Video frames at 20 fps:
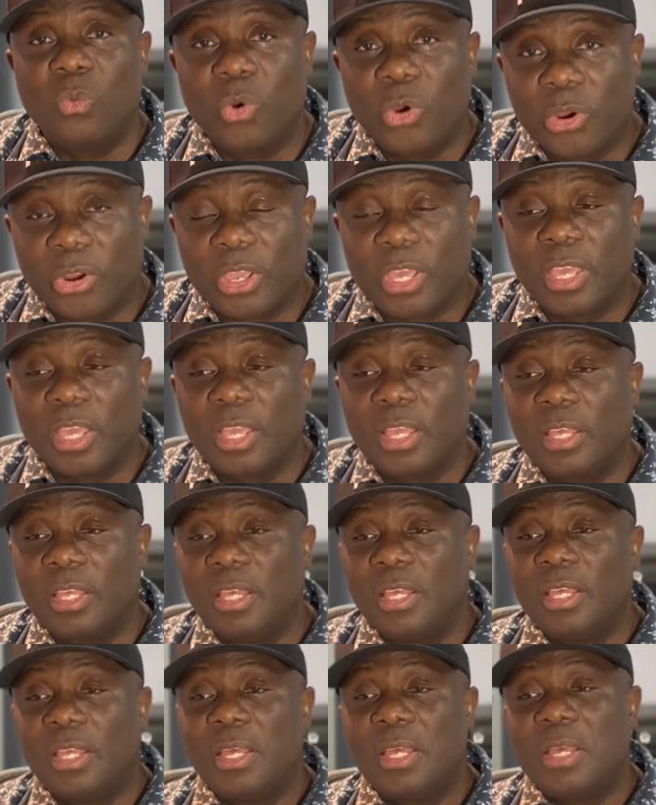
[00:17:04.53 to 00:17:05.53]
working
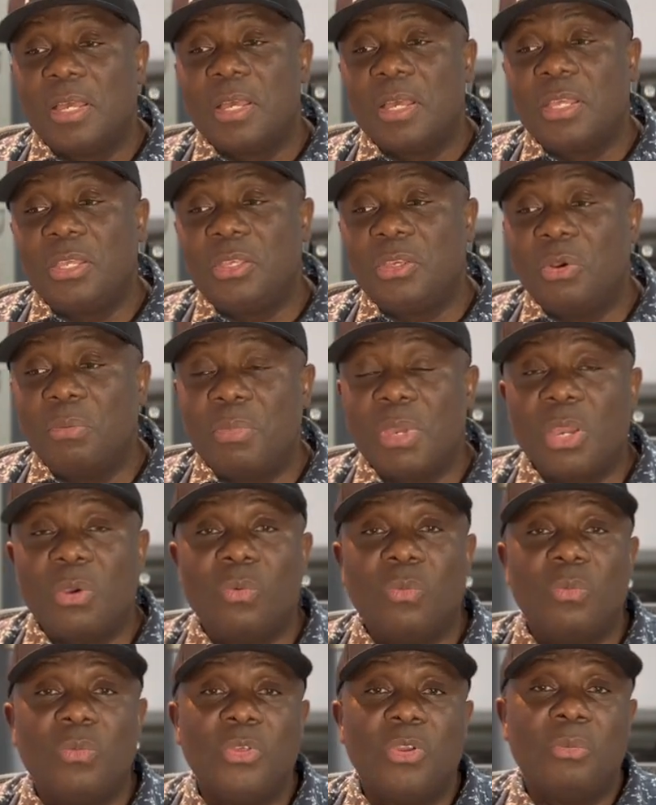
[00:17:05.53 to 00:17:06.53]
you may
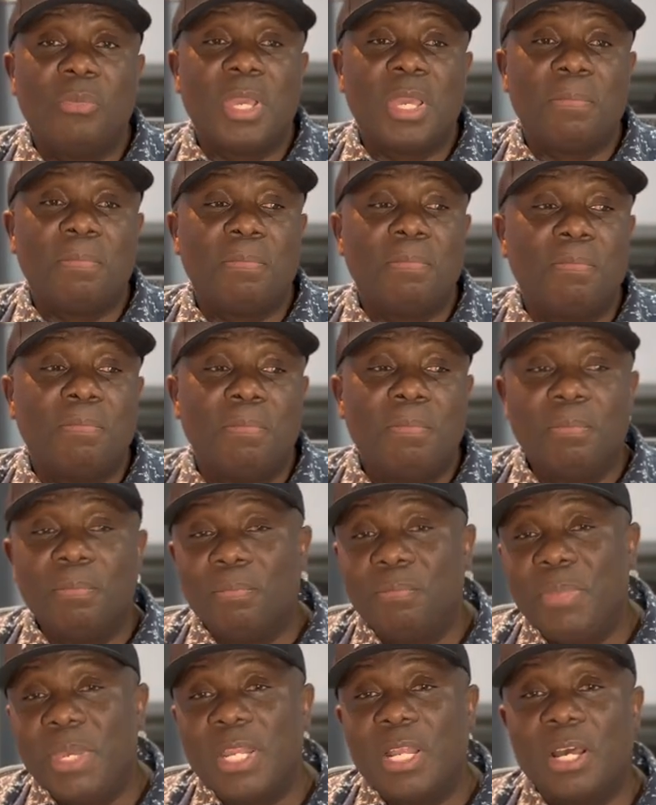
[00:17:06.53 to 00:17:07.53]
you may
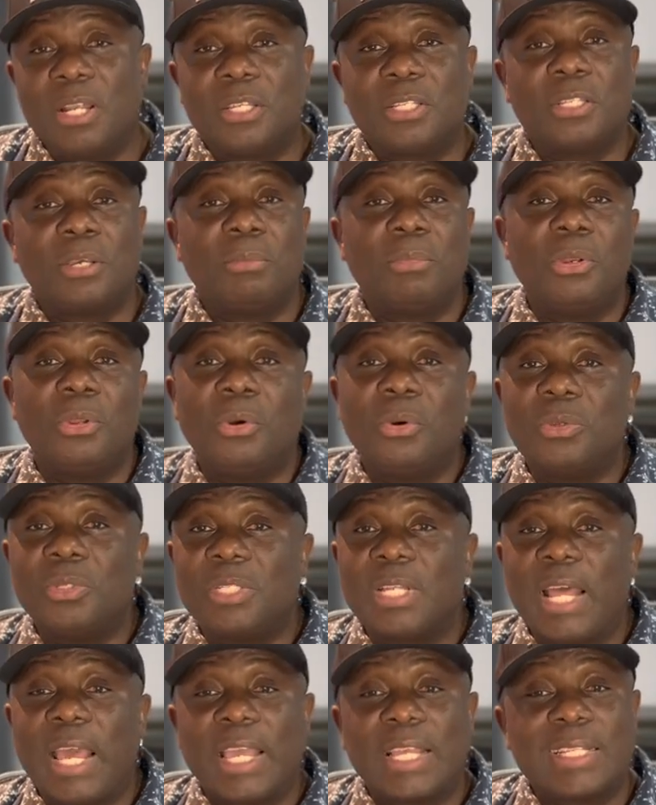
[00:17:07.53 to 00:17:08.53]
bid on some
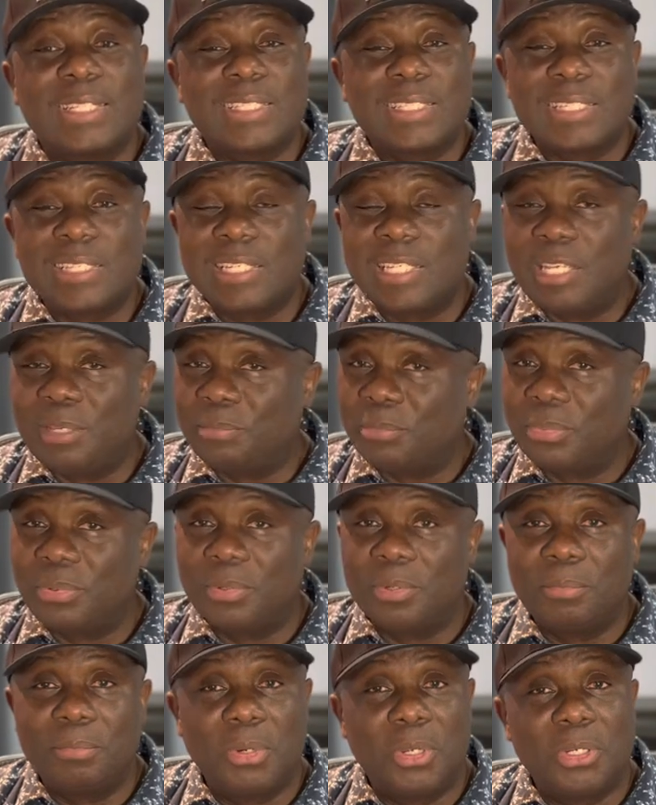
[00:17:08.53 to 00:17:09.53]
loads like cheap
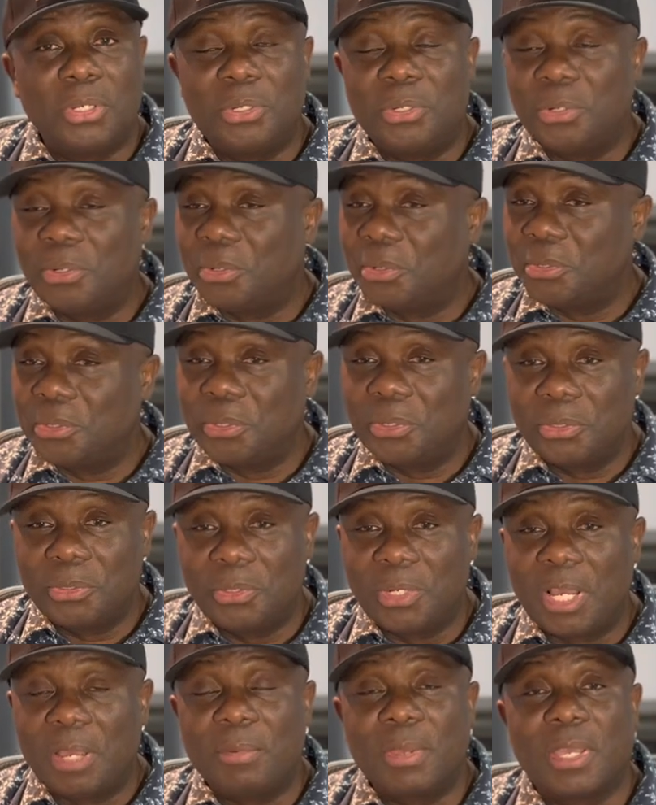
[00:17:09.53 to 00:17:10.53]
but no don't
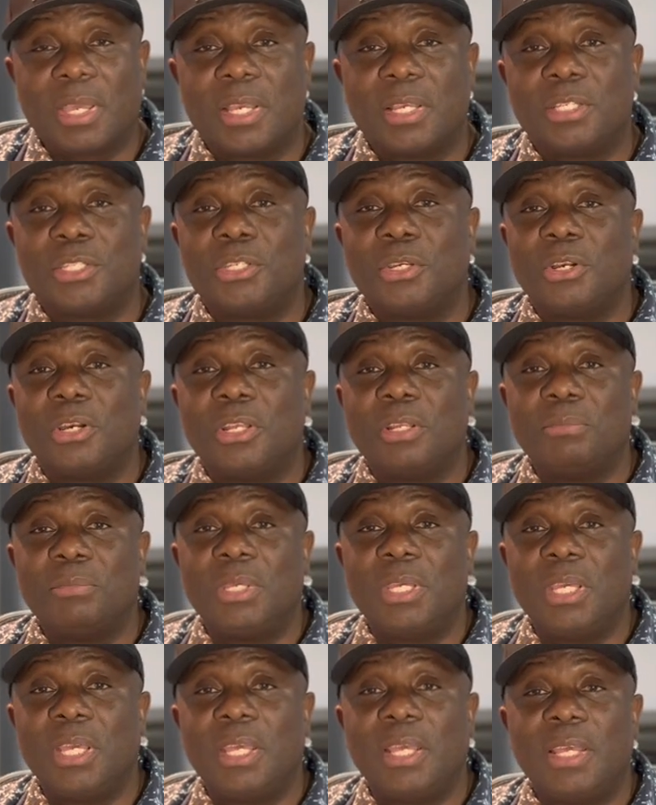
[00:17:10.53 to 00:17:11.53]
do that because you're going to
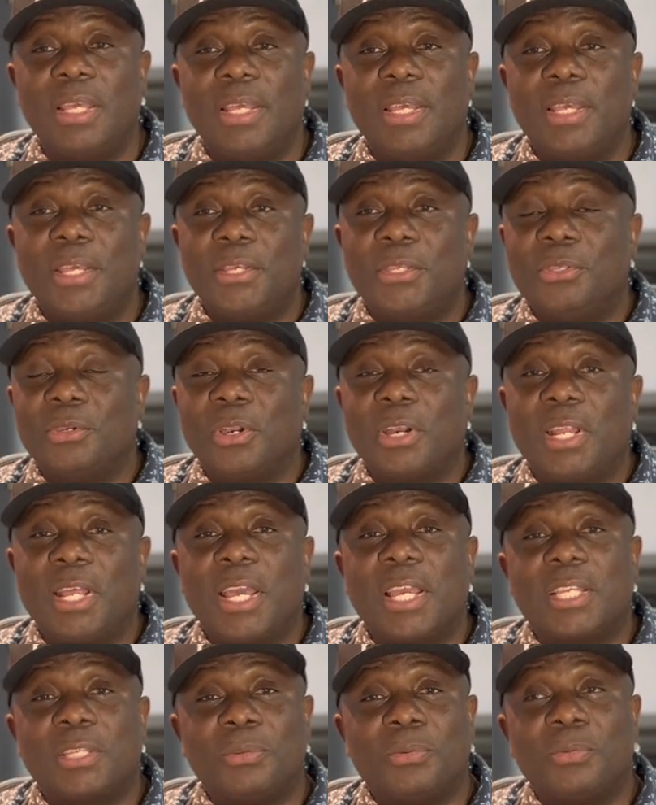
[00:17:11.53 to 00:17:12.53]
be you're going
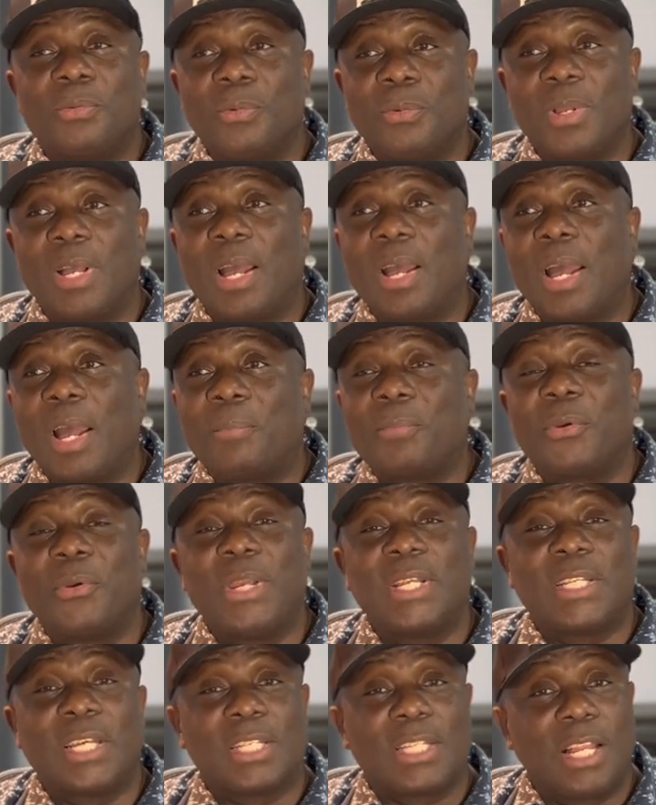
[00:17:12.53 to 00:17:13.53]
to
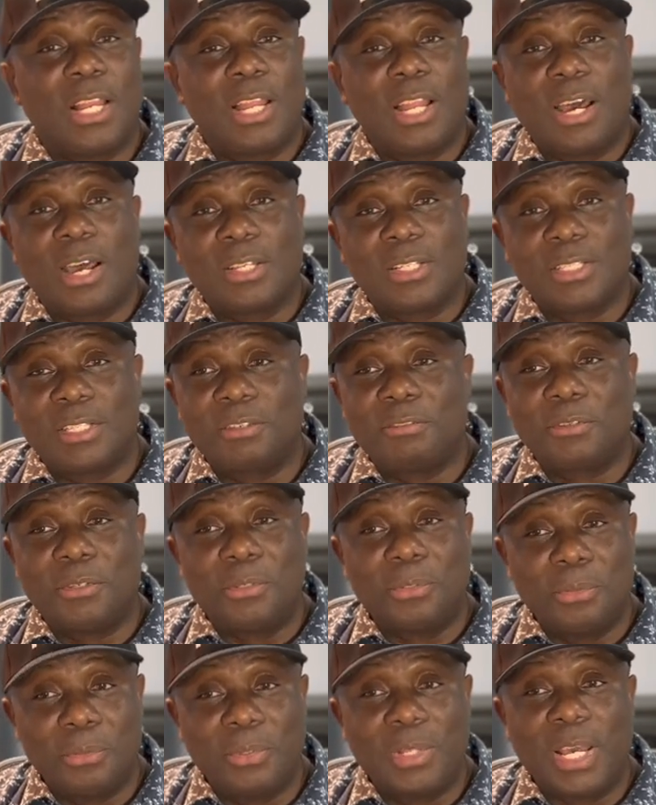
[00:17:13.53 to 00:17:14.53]
operate at a loss if
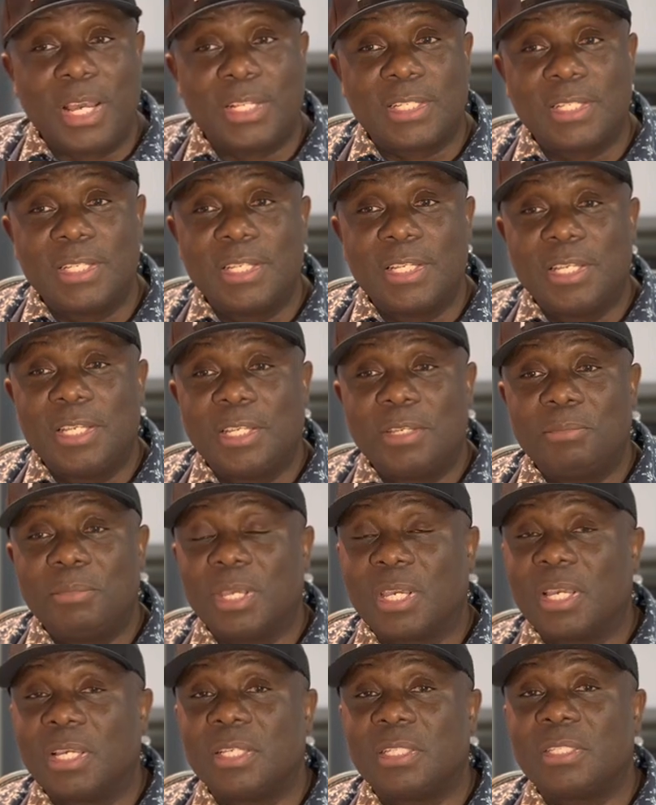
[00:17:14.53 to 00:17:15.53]
you do that
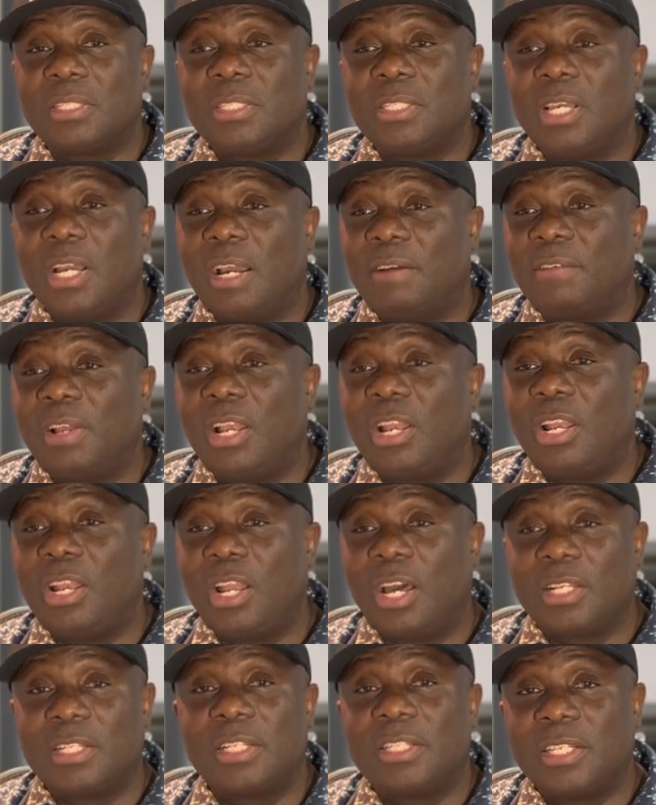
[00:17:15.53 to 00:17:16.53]
because you have a
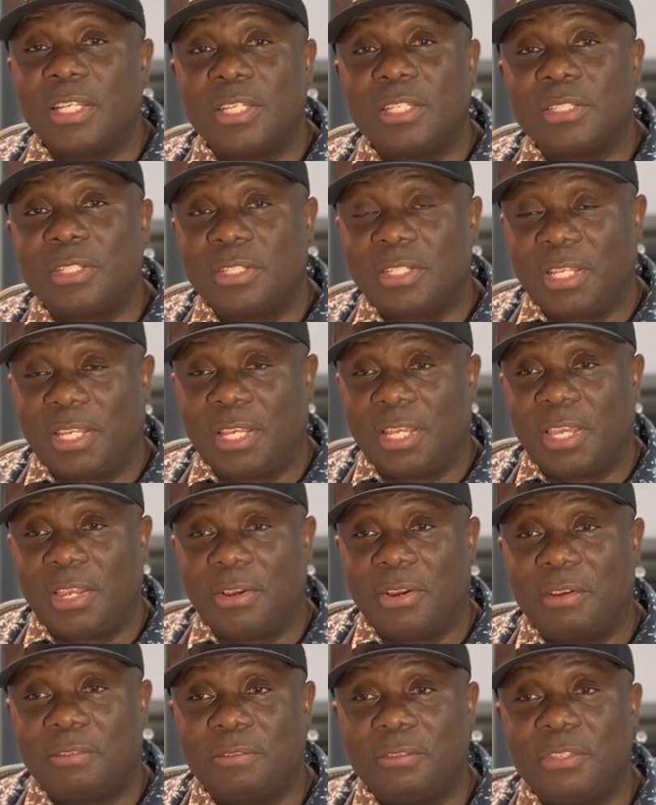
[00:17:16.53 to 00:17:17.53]
lot of things to take
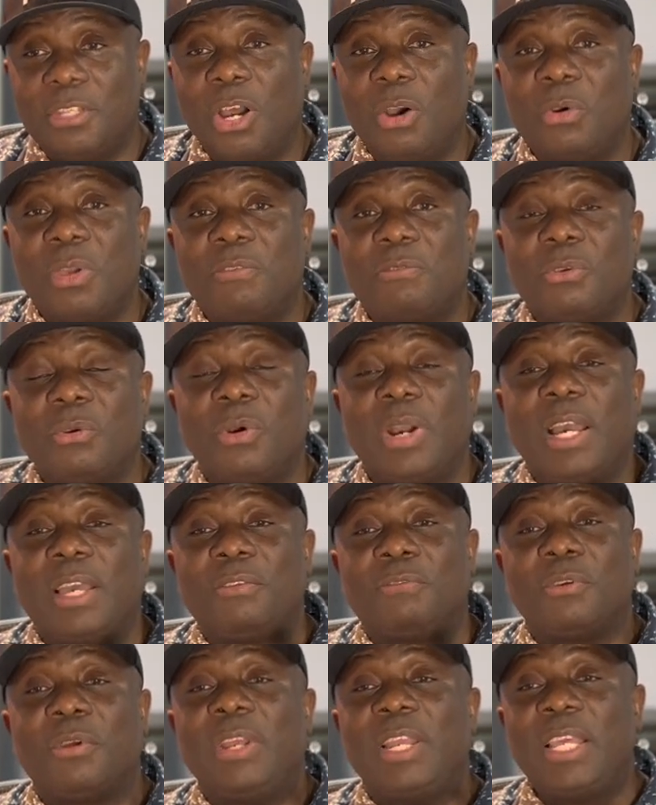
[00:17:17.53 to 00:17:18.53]
care of now if you
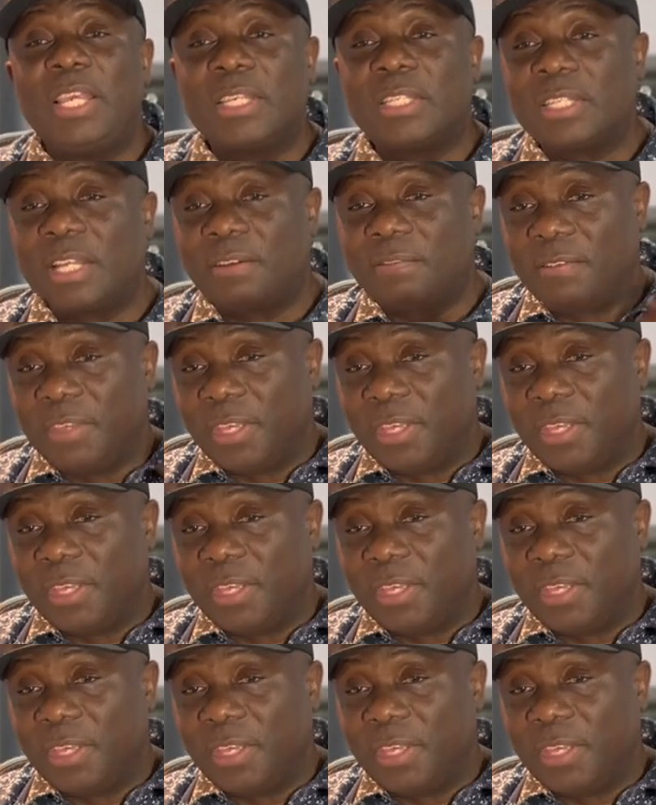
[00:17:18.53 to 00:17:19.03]
if you lease a